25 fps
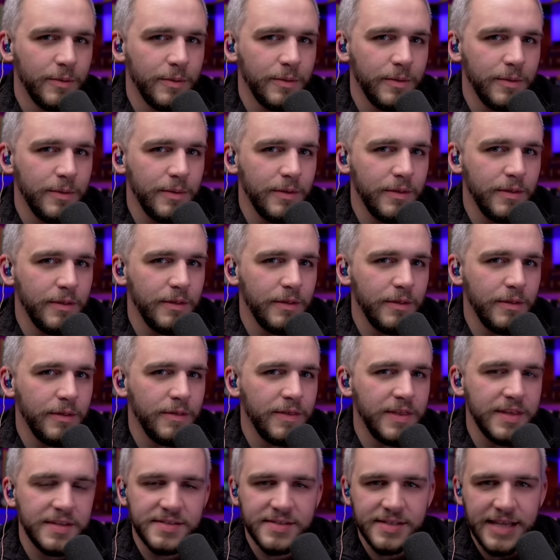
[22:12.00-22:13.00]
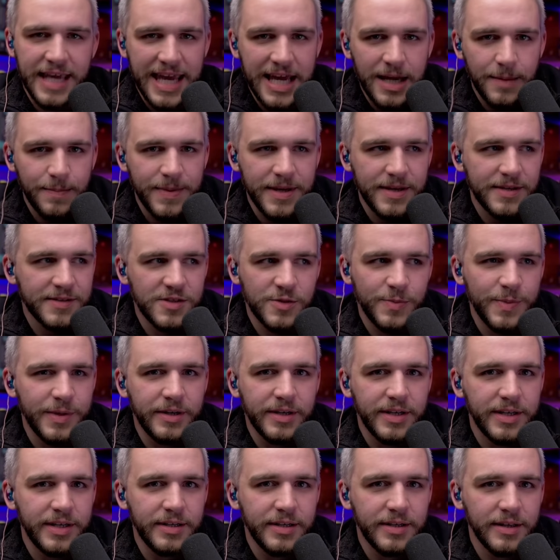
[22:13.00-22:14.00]
this can't be a
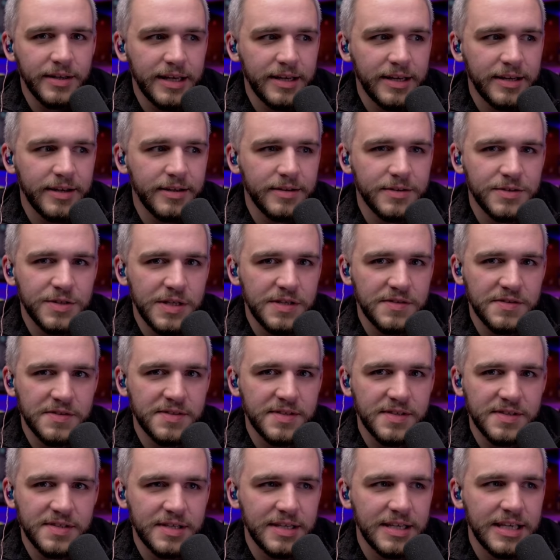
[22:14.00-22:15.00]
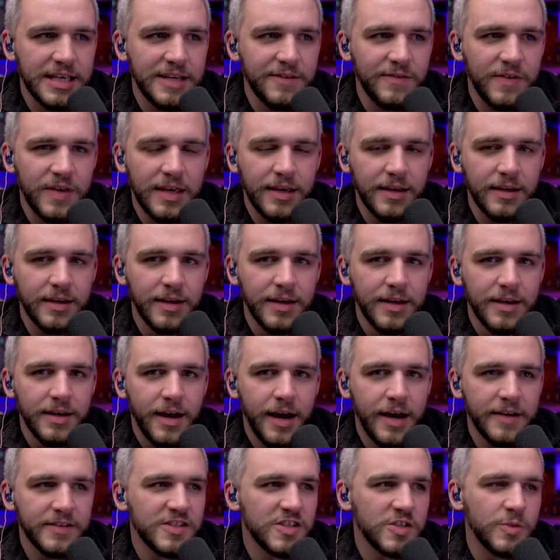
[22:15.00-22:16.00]
spirit. Like, Jesus isn't giving
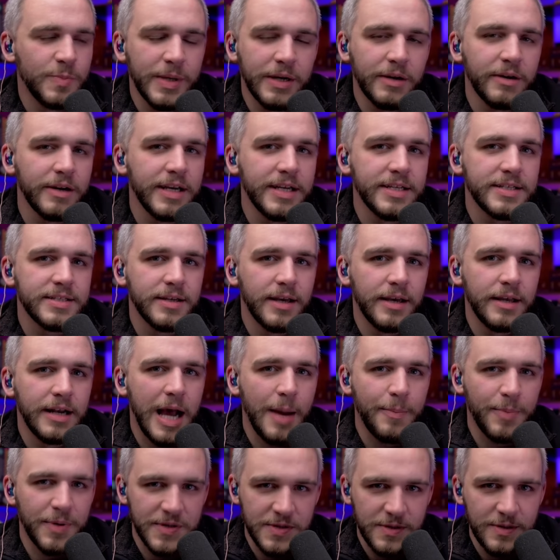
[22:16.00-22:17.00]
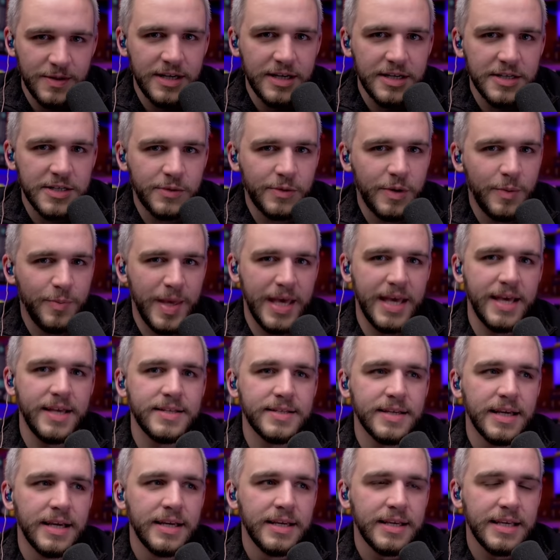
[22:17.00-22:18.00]
a spirit an opportunity to repent.
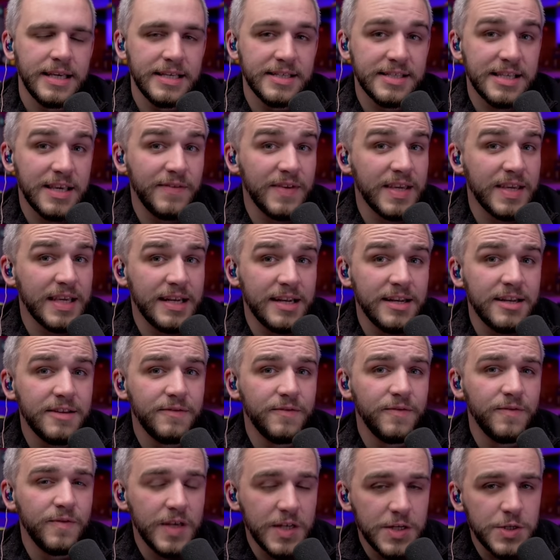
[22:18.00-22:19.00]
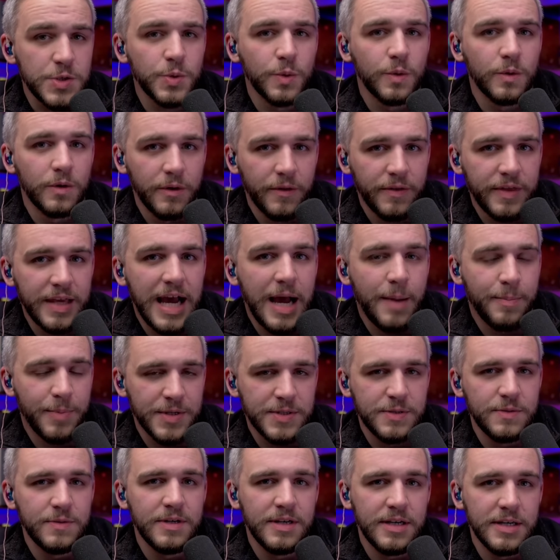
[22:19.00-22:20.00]
He's giving an individual the
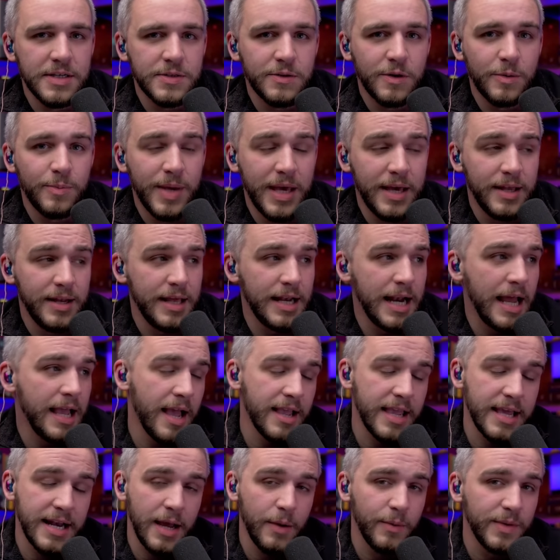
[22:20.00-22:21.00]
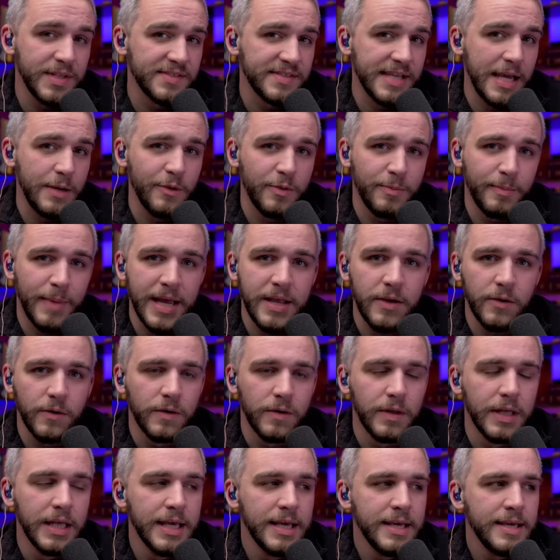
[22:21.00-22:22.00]
opportunity to repent. And I would side with
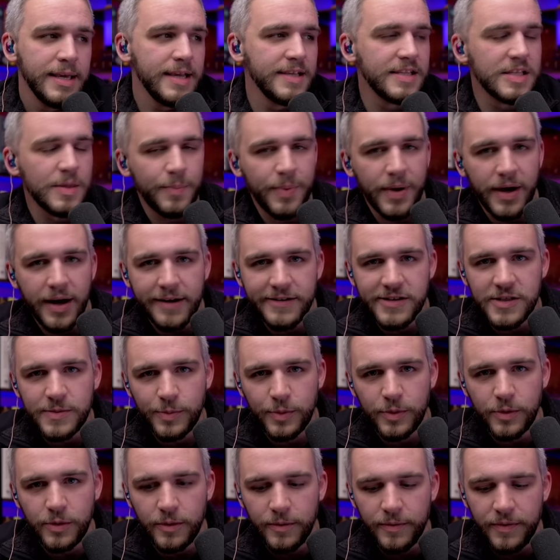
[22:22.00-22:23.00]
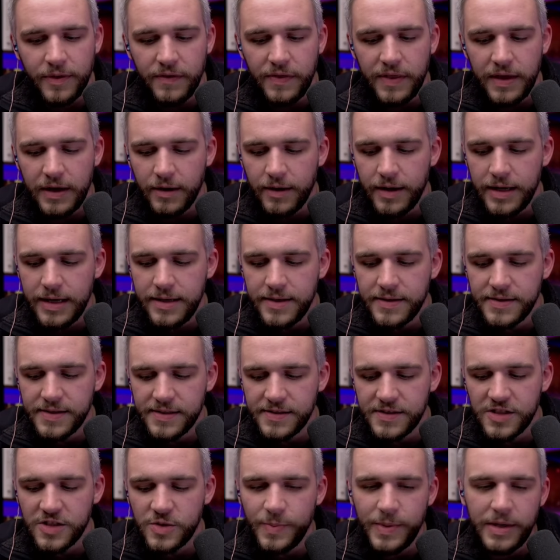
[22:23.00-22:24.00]
Michael. Is it possible that there is a
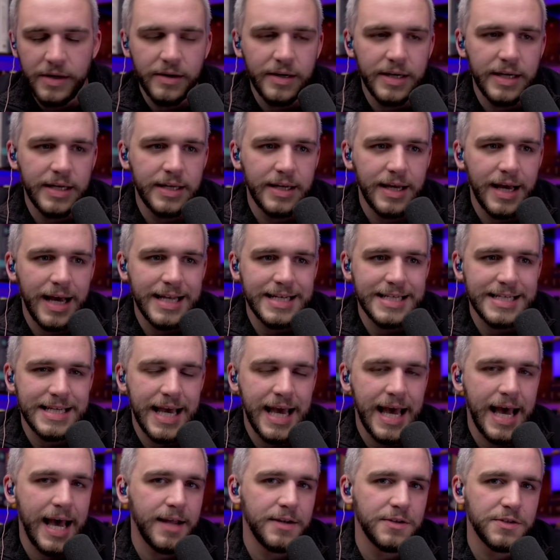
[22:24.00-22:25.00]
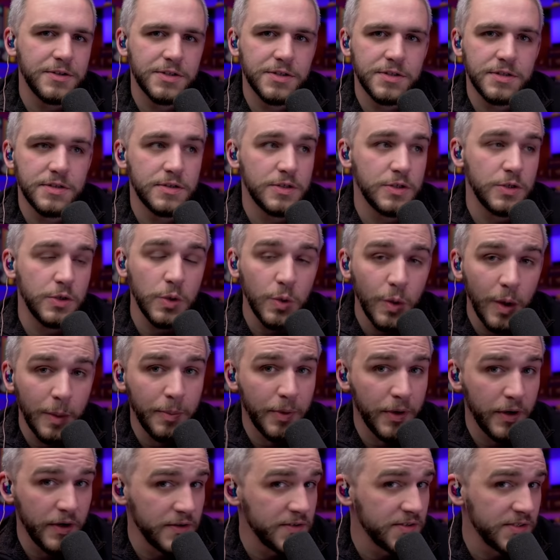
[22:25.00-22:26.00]
spirit attached to a
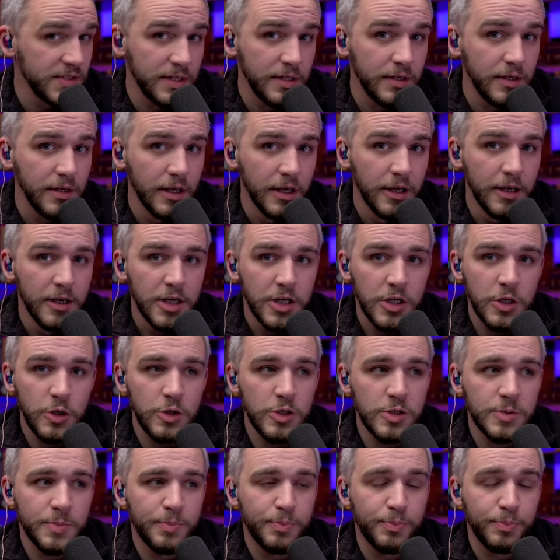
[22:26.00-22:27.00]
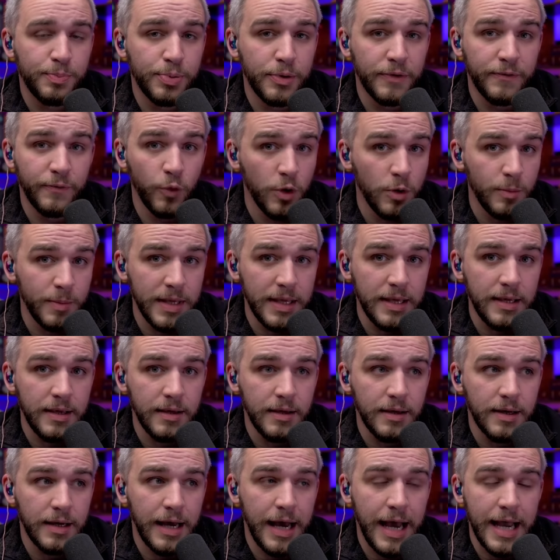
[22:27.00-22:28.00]
person who's performing
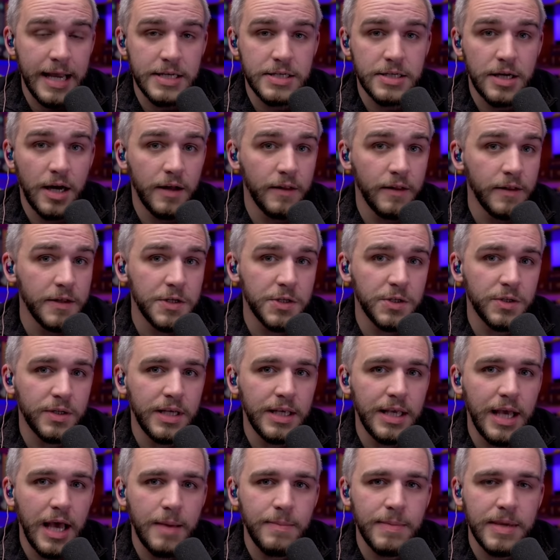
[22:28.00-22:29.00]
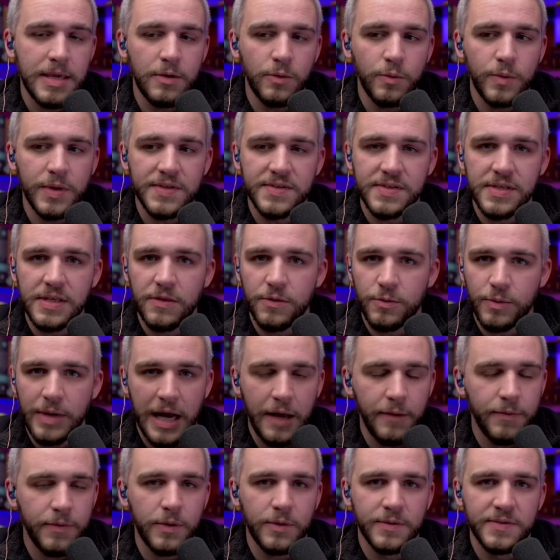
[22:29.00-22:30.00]
idolatry? I mean, we see
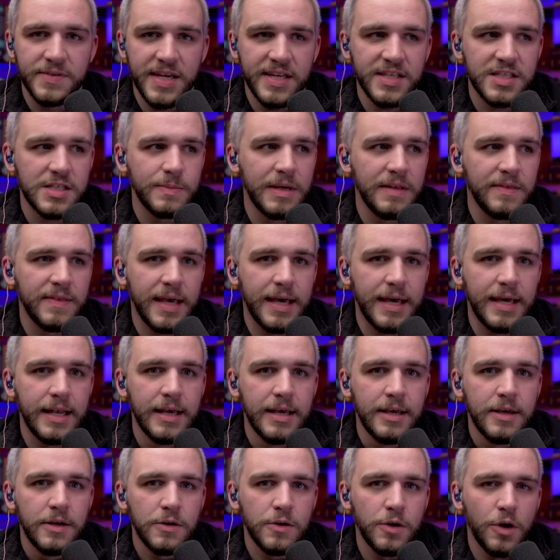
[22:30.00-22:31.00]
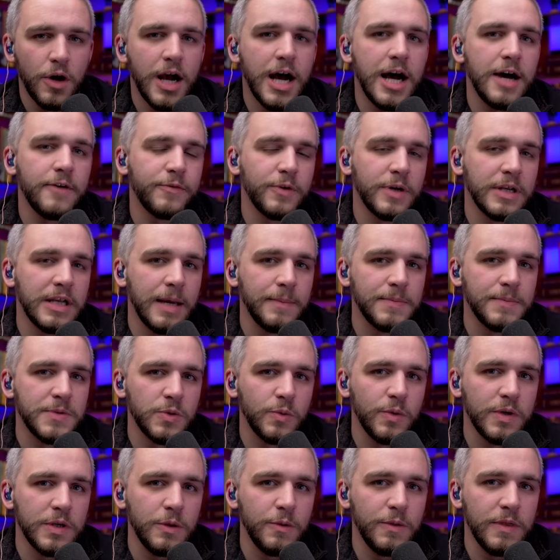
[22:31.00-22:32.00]
throughout the Old Testament that you're offering up to
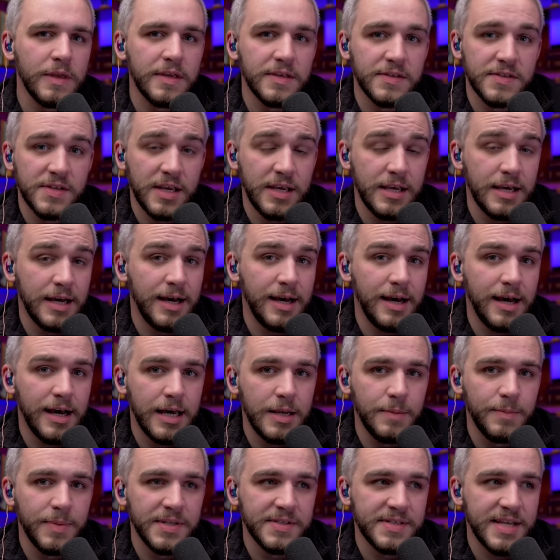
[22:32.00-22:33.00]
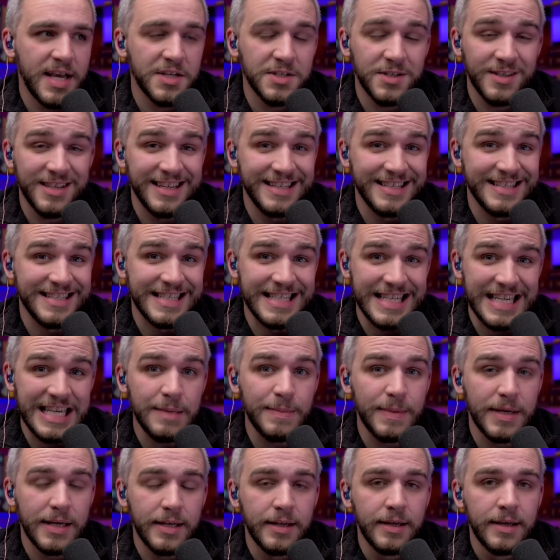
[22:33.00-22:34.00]
what you think is a god, but it's actually a
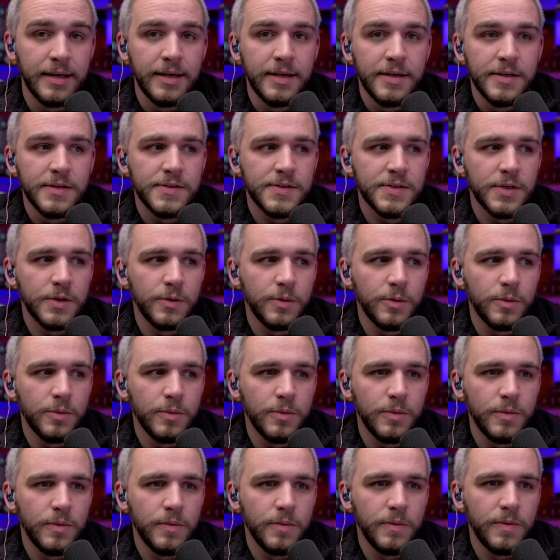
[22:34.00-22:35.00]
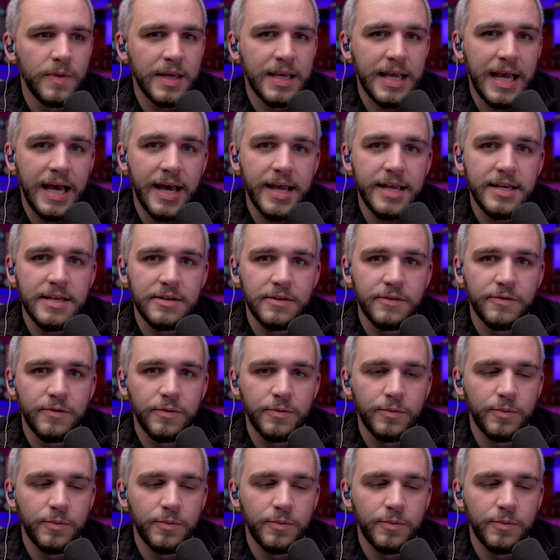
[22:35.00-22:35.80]
demon. So the kind of,